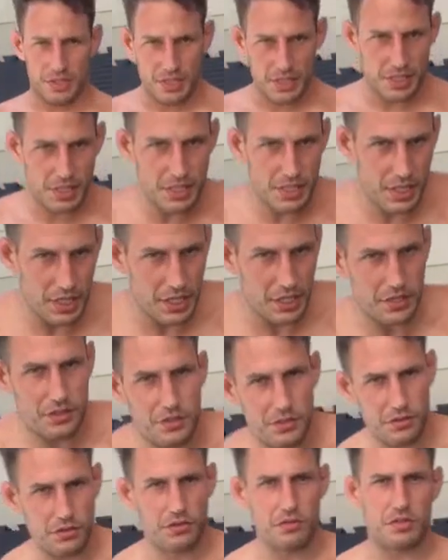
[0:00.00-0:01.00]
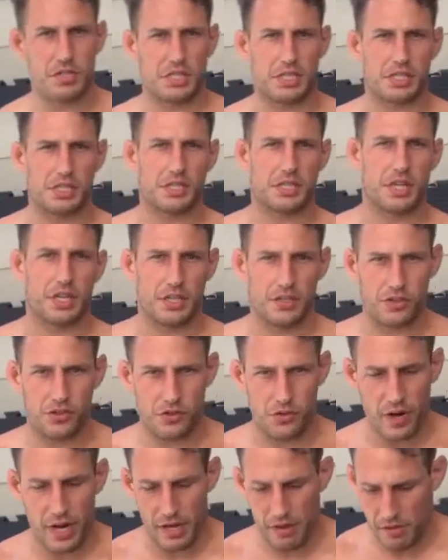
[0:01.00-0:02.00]
this is going to do is it's going to
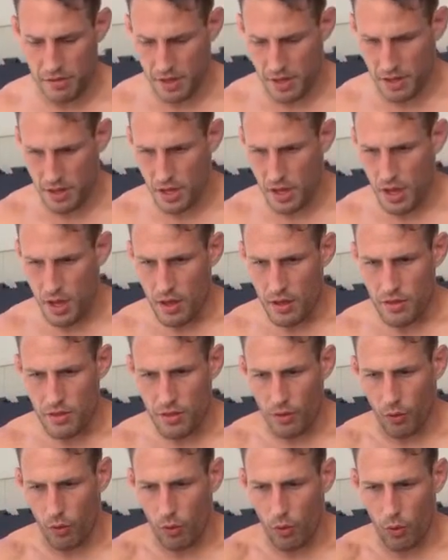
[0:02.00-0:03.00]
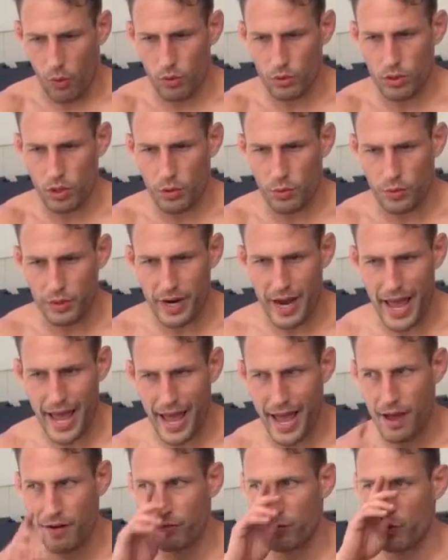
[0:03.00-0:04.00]
strengthen the whole lower
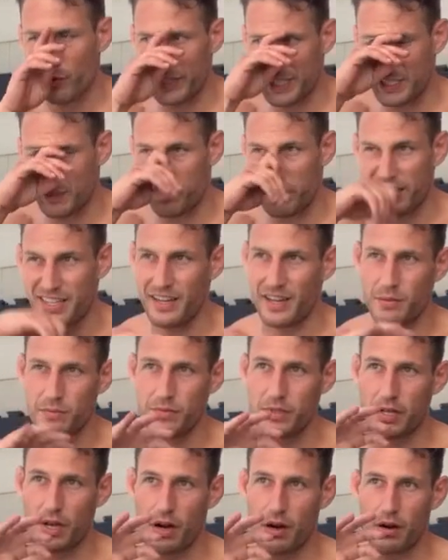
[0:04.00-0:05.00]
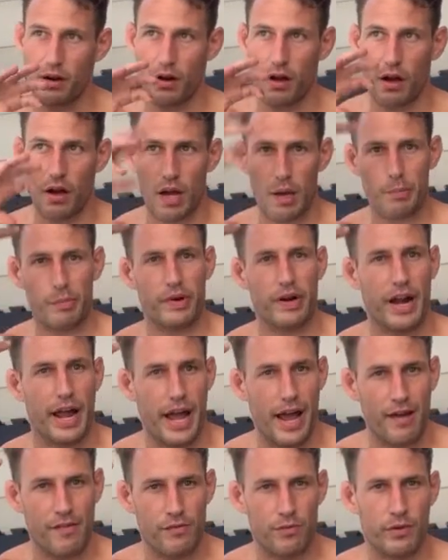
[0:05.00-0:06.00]
half, which becomes our upper
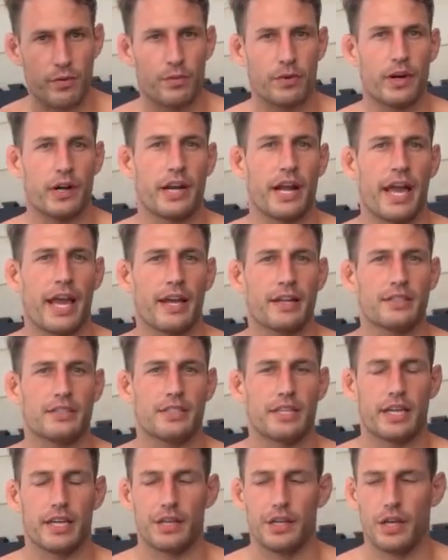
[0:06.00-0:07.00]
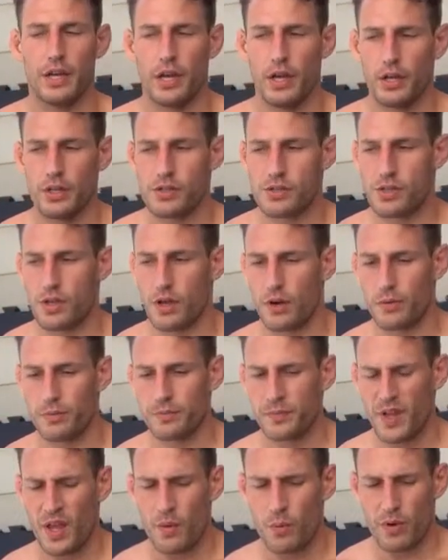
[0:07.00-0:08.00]
half when we're in a handstand. So
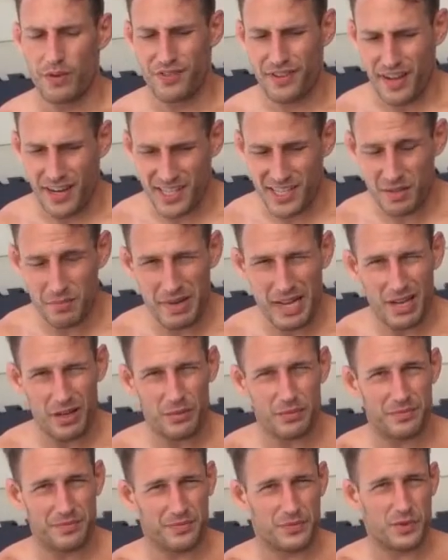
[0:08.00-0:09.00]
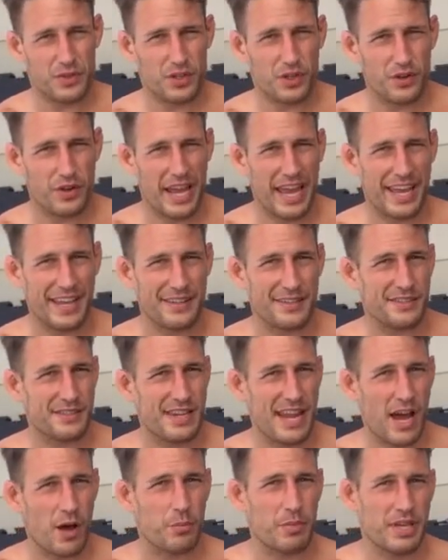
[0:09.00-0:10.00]
we've talked about your hands
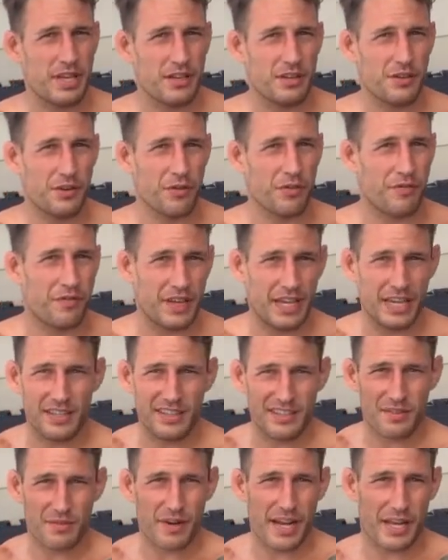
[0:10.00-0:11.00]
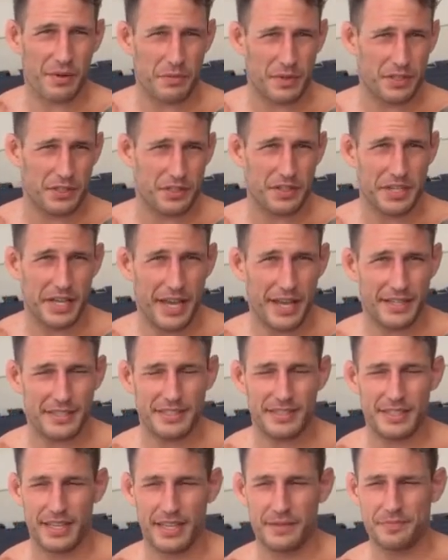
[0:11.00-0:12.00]
now being your feet, right? When you're in a
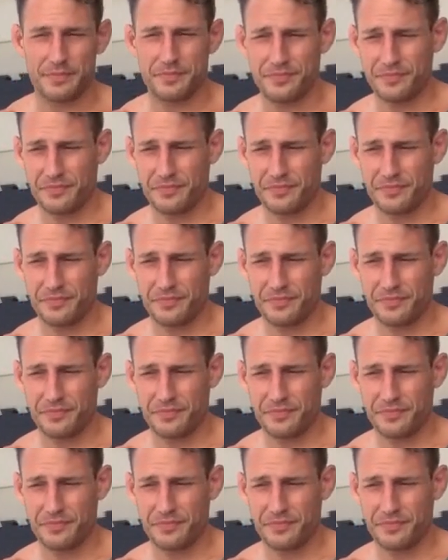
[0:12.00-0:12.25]
handstand,